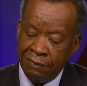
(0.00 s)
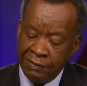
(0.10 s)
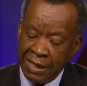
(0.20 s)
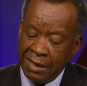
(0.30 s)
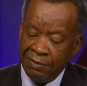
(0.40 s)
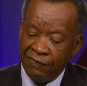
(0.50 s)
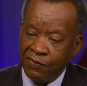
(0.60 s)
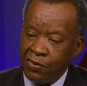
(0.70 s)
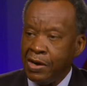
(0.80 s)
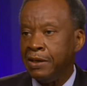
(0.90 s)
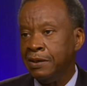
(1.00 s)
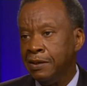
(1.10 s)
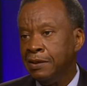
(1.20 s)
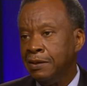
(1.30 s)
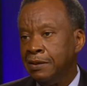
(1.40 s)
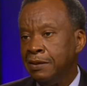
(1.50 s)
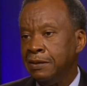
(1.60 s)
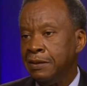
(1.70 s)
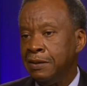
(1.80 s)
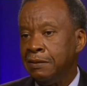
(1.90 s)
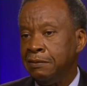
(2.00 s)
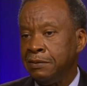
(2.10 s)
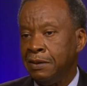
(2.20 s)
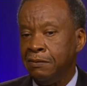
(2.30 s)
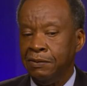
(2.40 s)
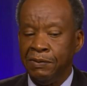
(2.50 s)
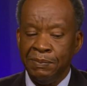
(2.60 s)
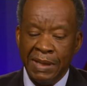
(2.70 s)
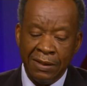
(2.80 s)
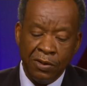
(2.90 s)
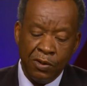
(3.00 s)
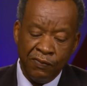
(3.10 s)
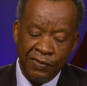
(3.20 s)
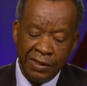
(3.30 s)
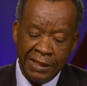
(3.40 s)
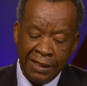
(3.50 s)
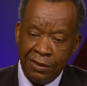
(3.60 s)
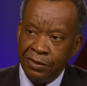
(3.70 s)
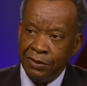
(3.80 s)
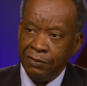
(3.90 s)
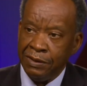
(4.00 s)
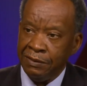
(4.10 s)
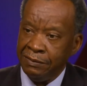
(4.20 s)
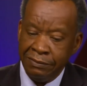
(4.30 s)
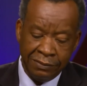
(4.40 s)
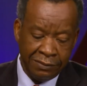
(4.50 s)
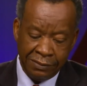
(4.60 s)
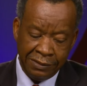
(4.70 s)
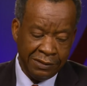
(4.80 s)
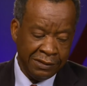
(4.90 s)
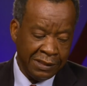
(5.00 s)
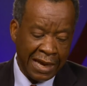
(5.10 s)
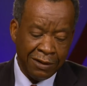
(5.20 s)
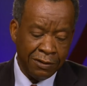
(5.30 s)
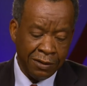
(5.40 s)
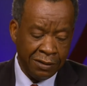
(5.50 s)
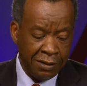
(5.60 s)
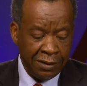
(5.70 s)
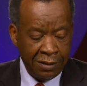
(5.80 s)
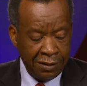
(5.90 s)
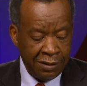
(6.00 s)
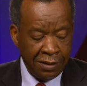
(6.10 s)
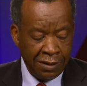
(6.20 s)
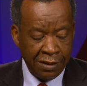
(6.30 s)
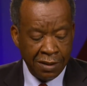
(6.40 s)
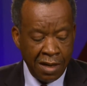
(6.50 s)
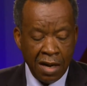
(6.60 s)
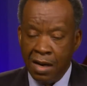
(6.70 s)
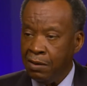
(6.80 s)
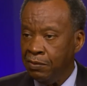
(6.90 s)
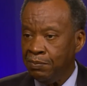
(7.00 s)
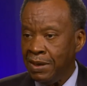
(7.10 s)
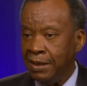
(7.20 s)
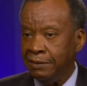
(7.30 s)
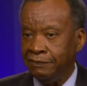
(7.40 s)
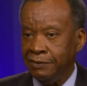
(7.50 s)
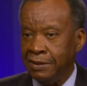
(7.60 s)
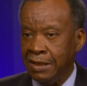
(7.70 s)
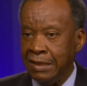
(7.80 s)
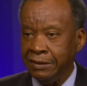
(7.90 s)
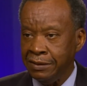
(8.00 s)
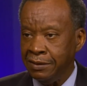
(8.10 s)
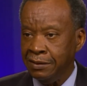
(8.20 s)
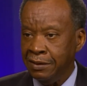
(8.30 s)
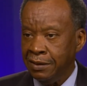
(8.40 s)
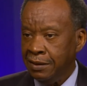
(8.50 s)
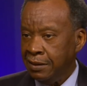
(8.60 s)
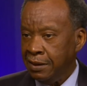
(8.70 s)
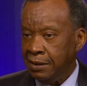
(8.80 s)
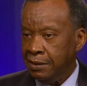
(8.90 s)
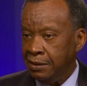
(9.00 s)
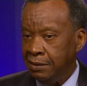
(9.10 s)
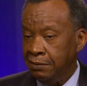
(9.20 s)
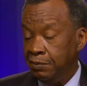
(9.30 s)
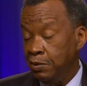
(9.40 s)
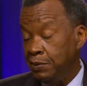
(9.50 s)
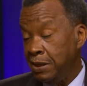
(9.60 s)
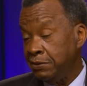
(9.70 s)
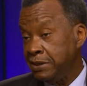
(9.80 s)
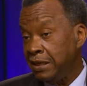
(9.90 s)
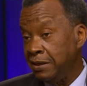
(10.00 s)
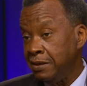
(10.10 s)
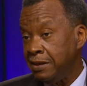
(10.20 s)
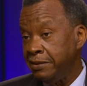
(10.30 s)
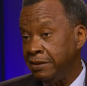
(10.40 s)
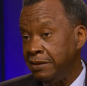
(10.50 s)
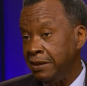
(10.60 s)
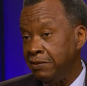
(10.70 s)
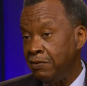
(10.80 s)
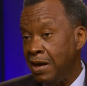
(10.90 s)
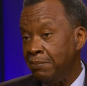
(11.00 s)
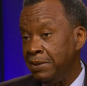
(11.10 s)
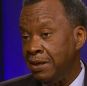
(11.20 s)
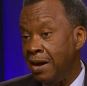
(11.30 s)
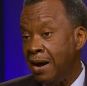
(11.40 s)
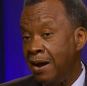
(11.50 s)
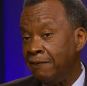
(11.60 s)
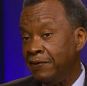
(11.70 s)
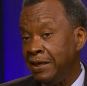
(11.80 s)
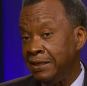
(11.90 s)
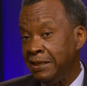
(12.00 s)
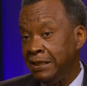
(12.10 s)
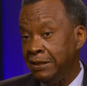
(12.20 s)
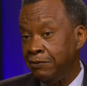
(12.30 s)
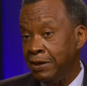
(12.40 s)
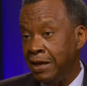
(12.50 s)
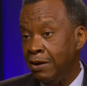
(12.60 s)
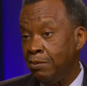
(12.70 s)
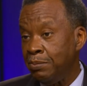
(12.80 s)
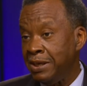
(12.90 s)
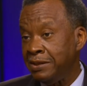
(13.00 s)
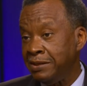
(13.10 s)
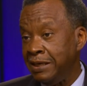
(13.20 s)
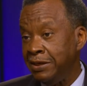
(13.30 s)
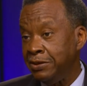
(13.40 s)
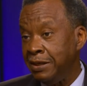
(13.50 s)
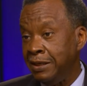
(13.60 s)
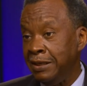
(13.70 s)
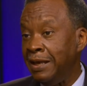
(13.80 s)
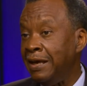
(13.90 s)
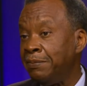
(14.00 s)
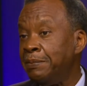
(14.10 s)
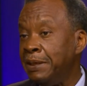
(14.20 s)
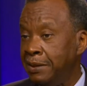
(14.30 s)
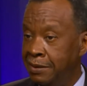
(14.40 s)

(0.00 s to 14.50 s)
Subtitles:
time in Florida, and so we went back home for a day or two and got on a car with my cousin. And even when I was second cousin, he dropped me off at the Greyhound bus station and he left me.